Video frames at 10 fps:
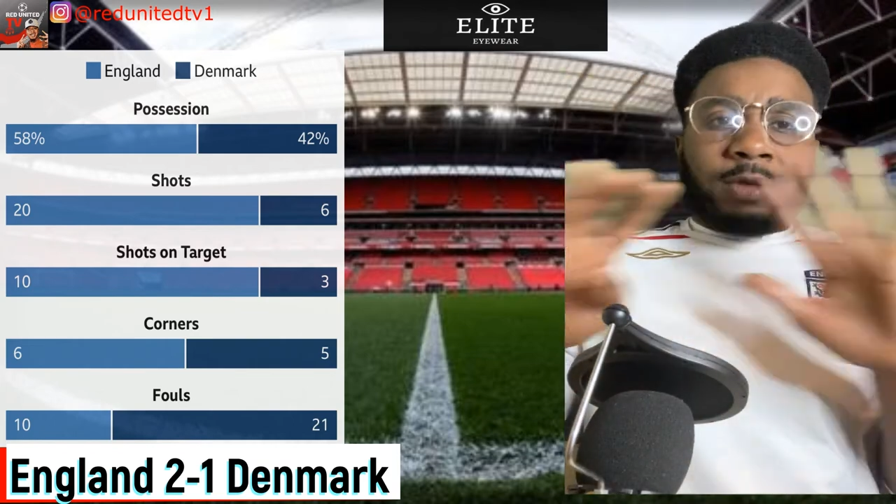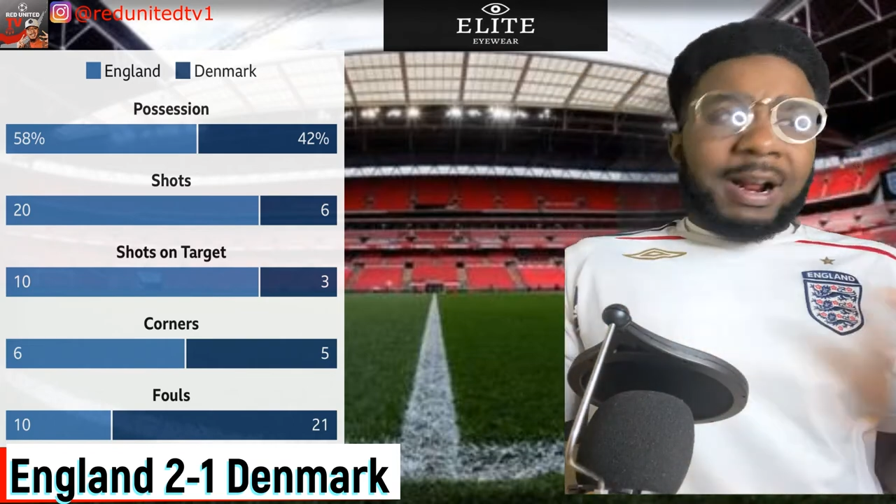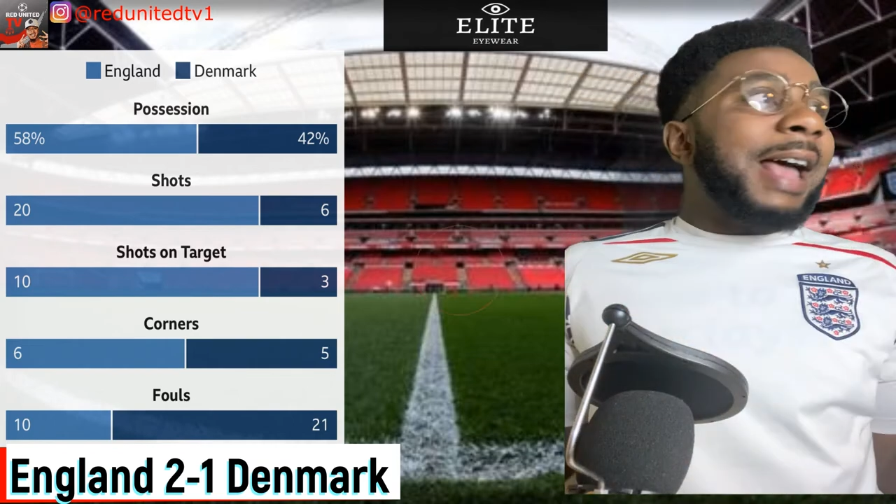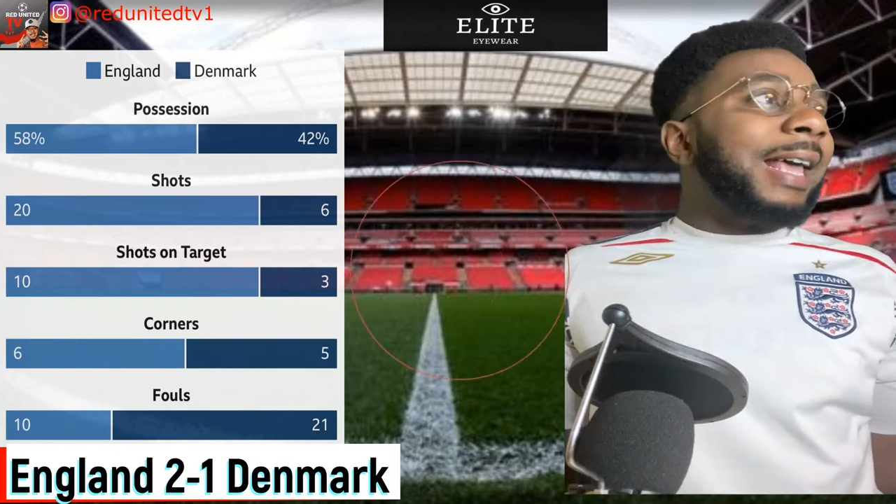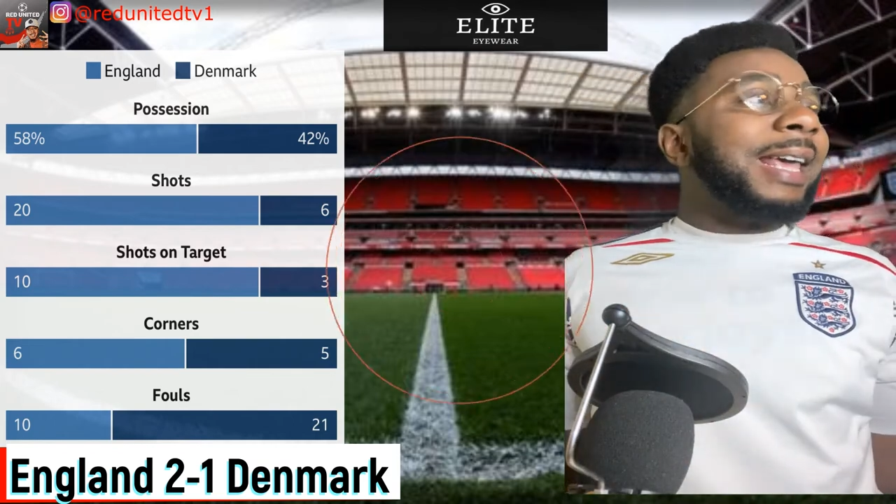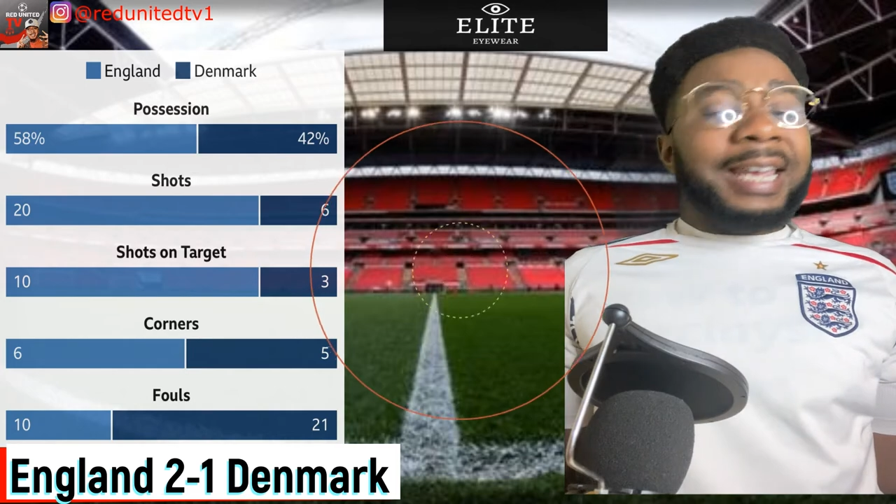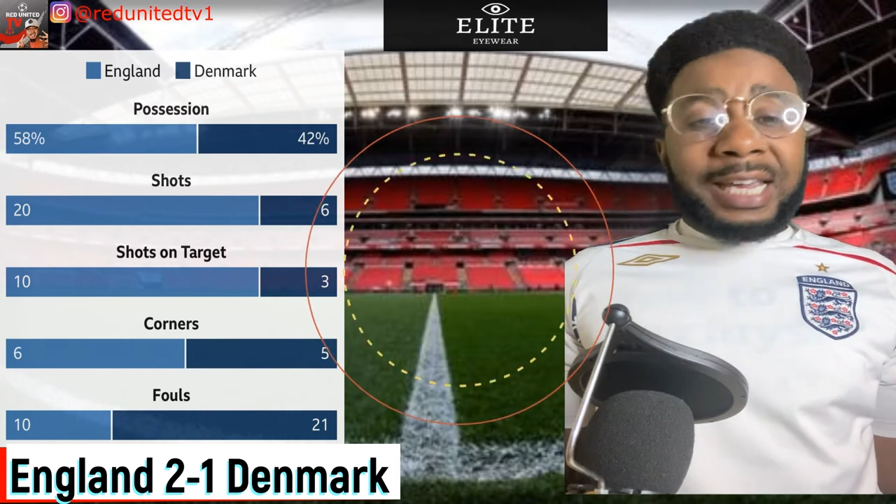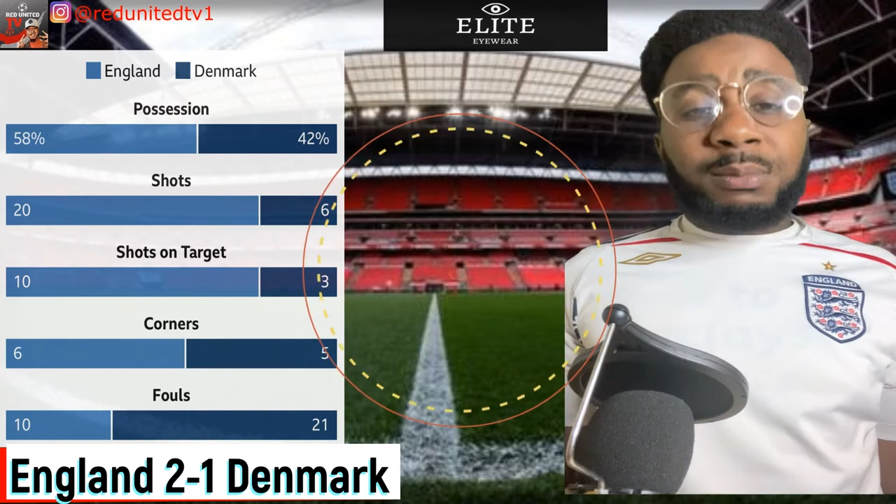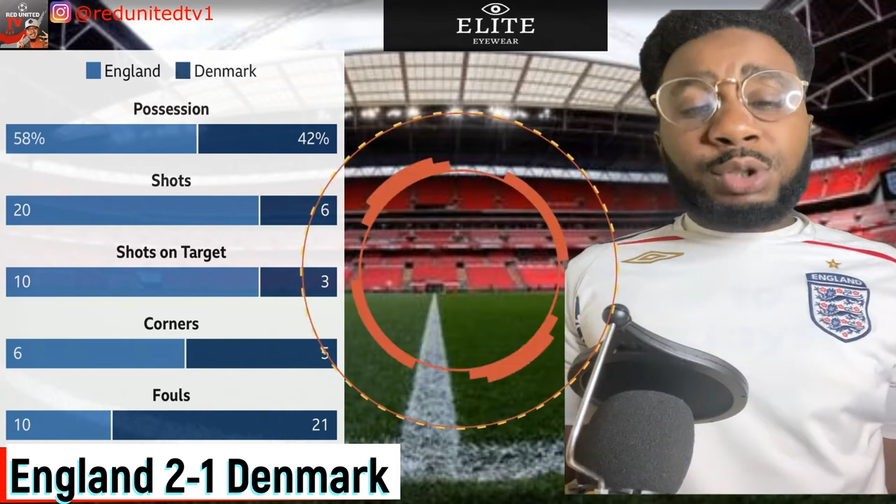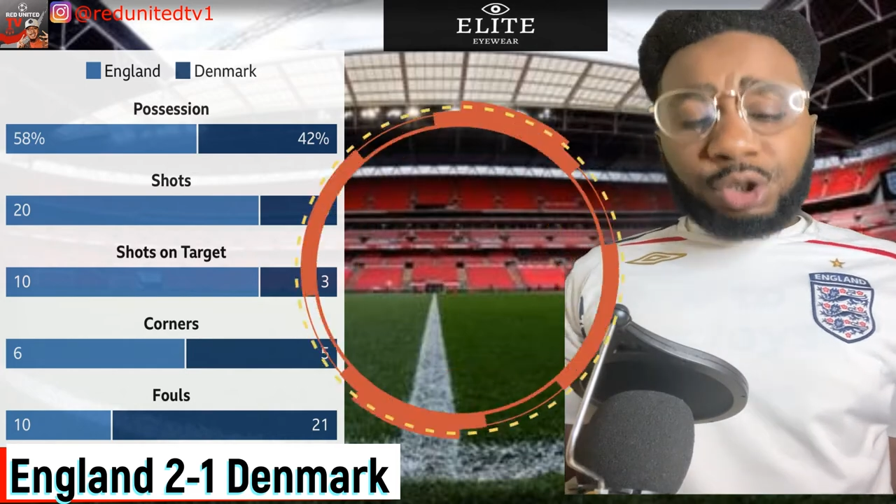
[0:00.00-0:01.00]

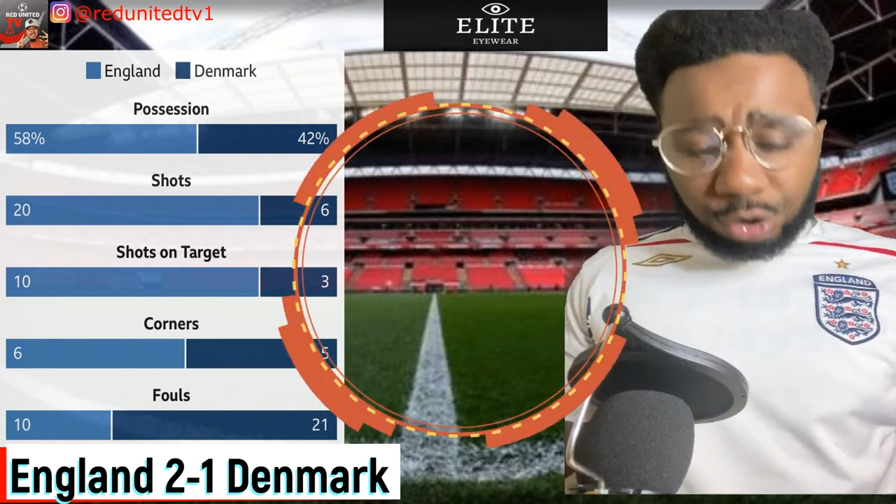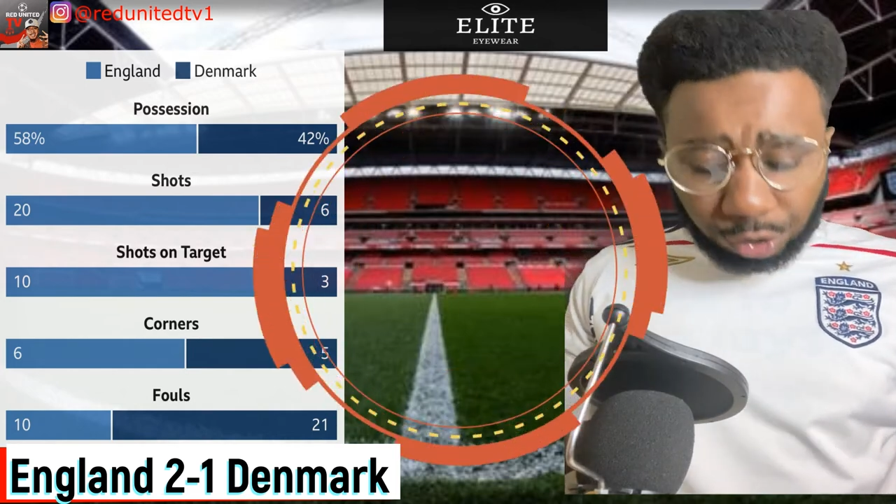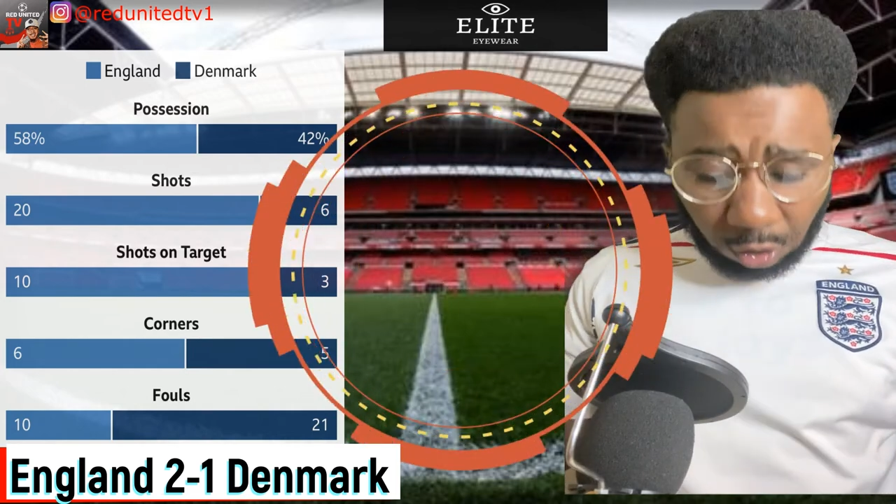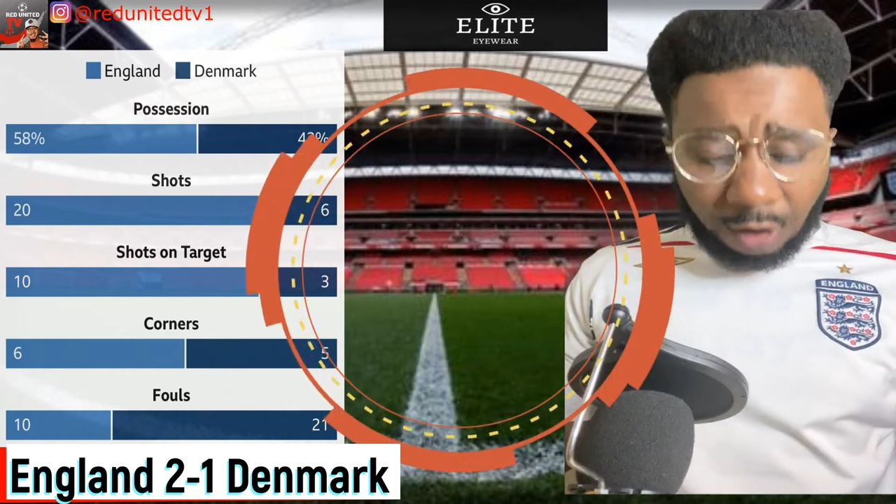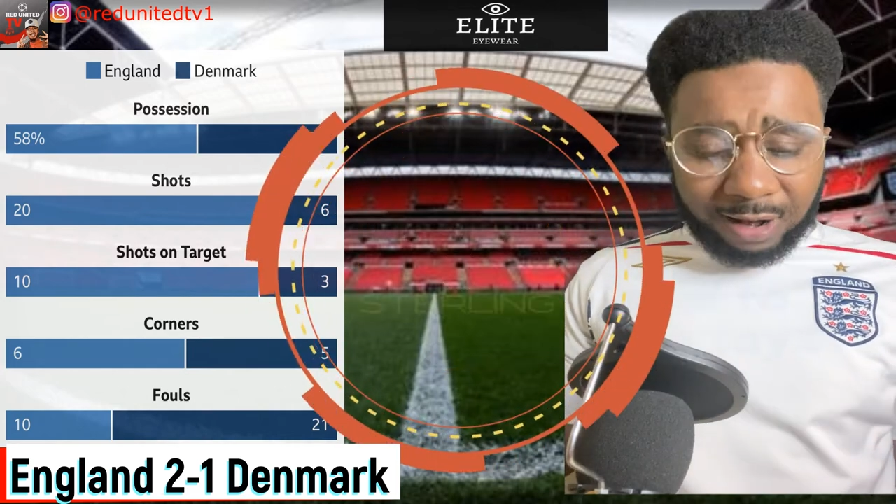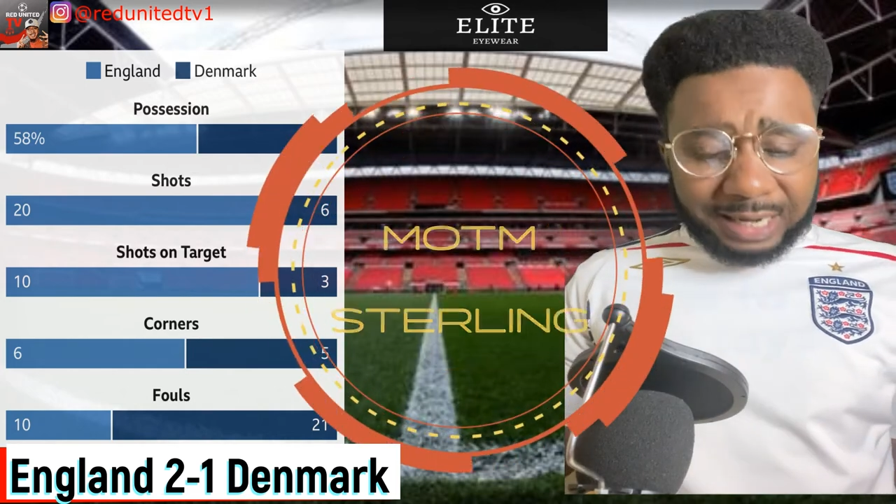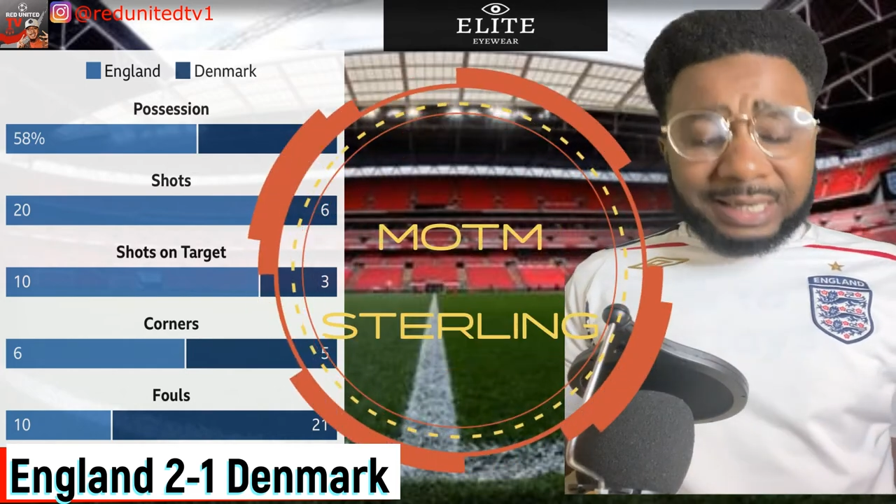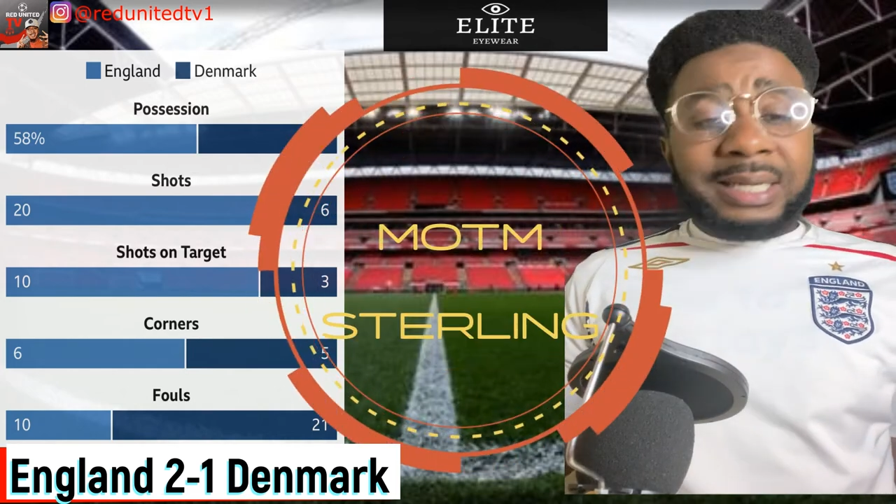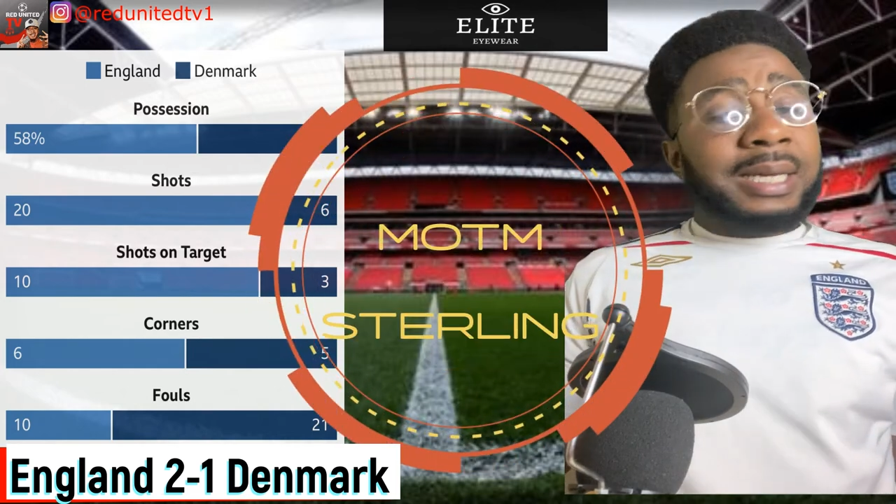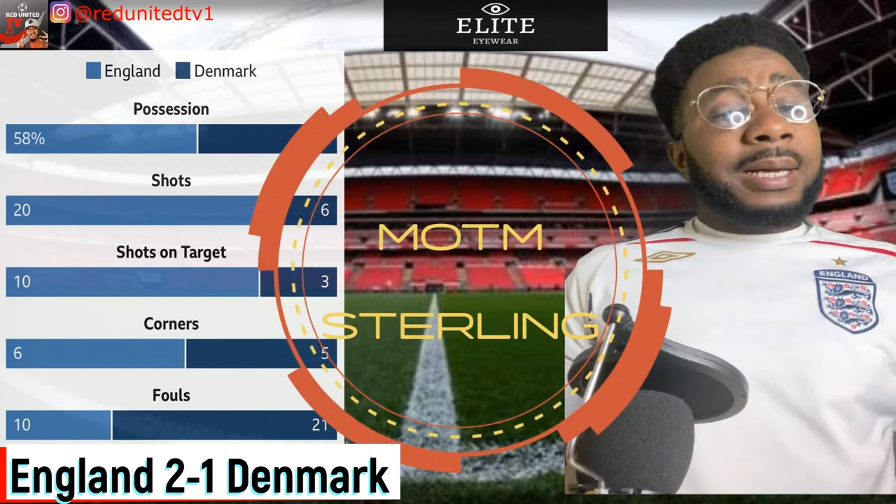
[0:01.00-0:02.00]
Raheem Sterling,